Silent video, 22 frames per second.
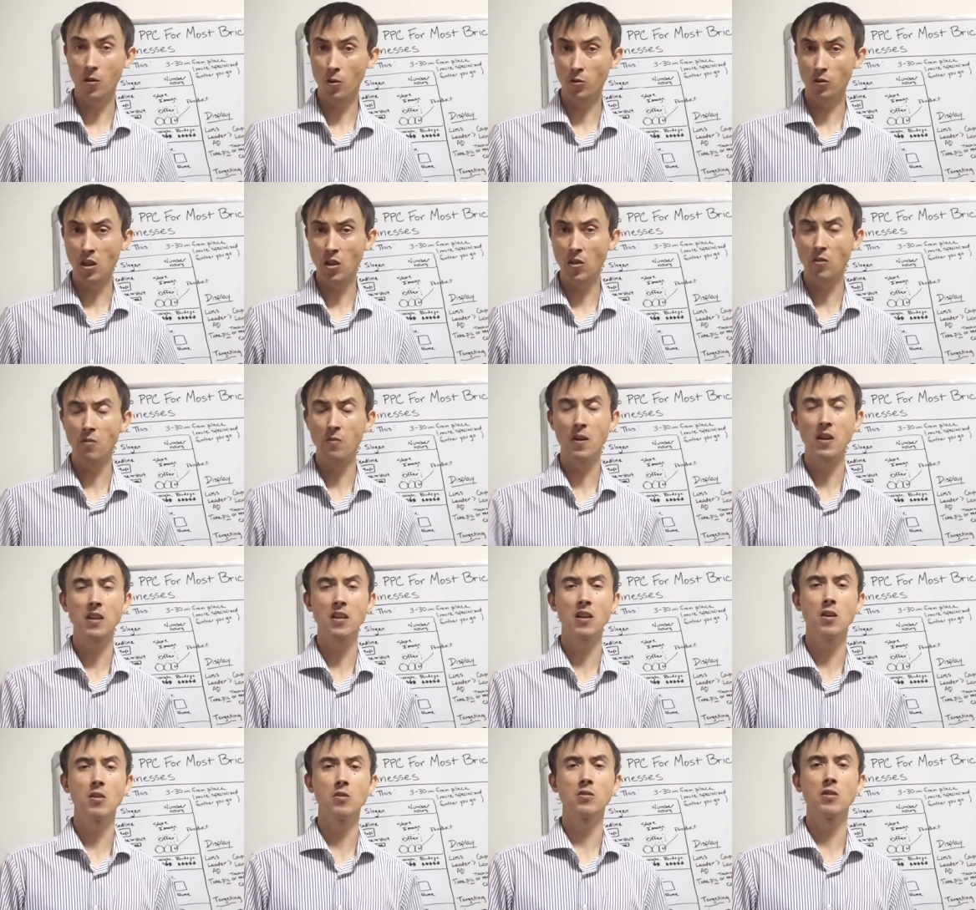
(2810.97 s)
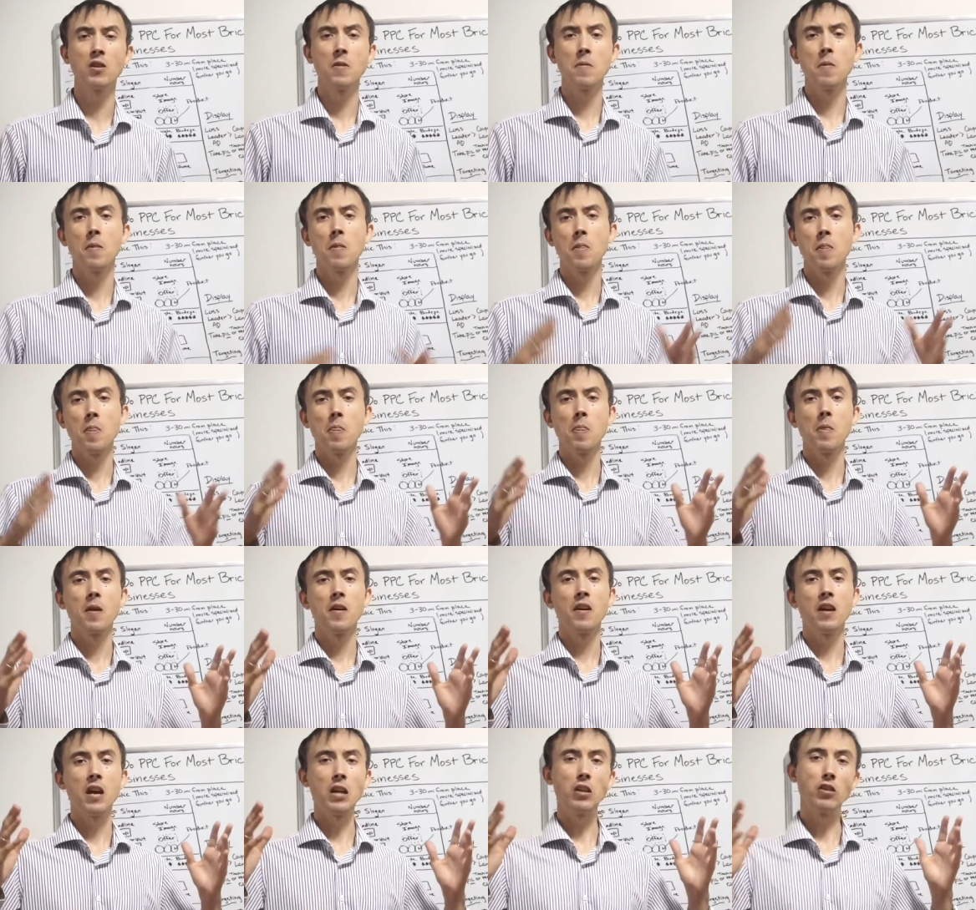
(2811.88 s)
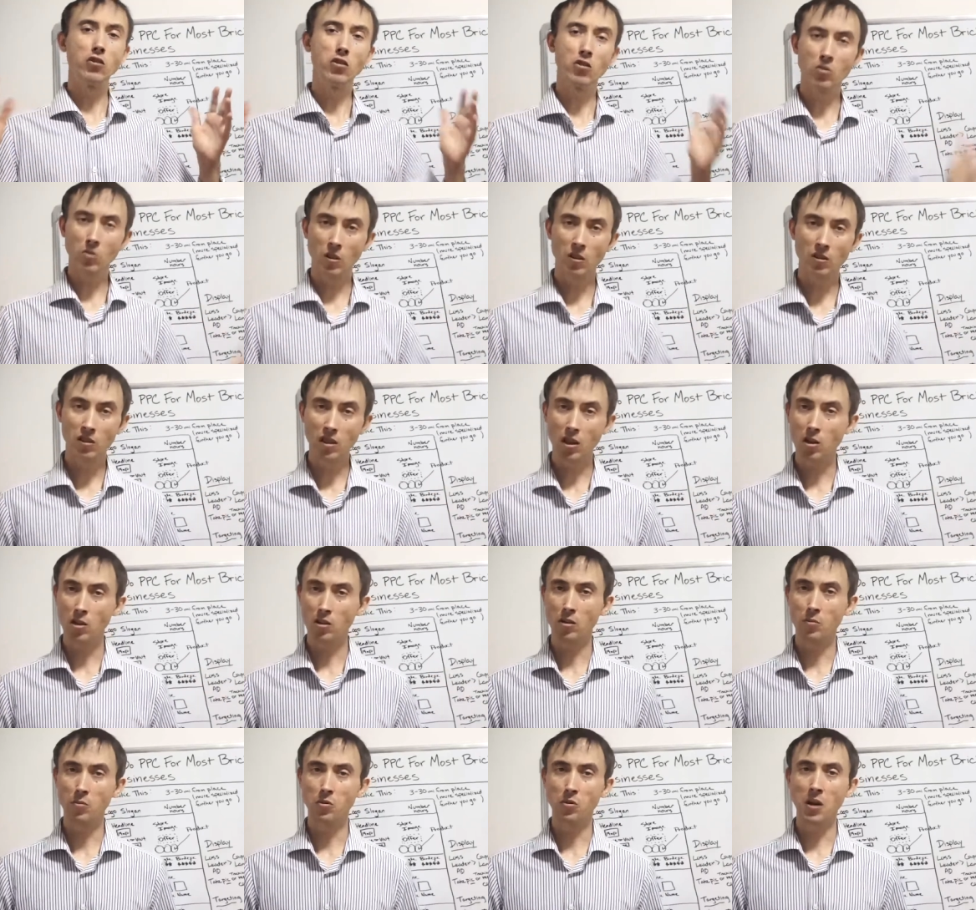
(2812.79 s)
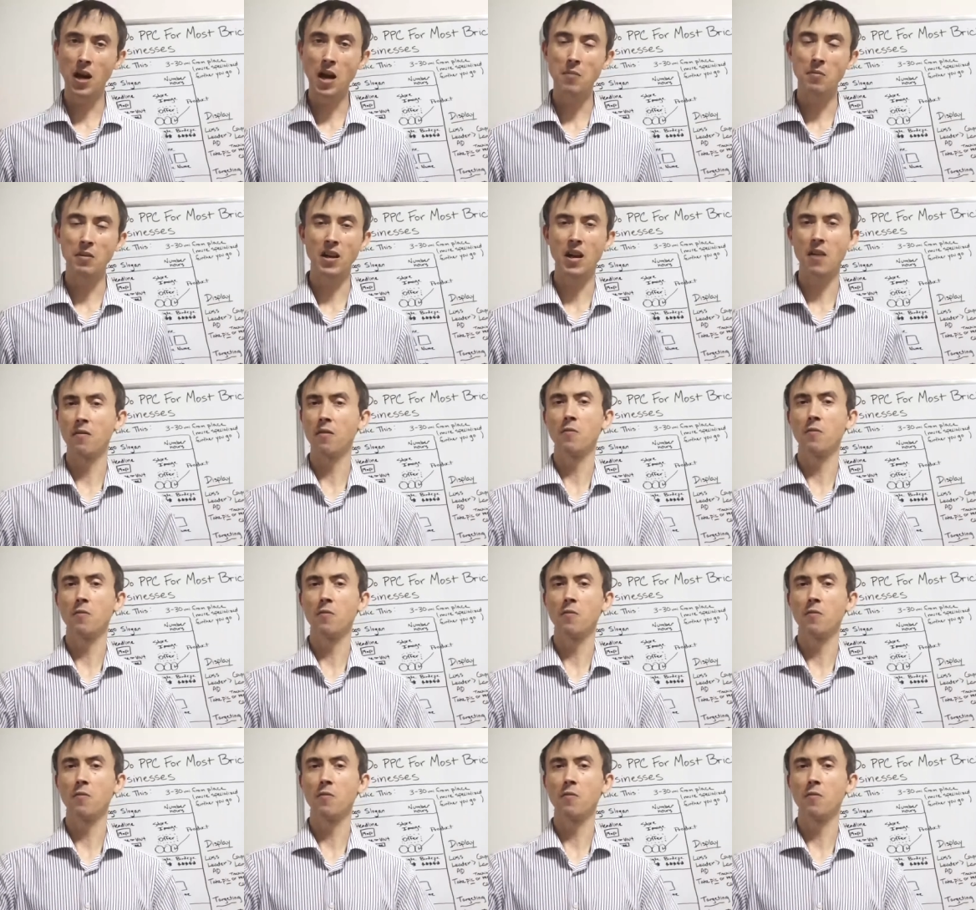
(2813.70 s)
those other videos. And you should consider subscribing.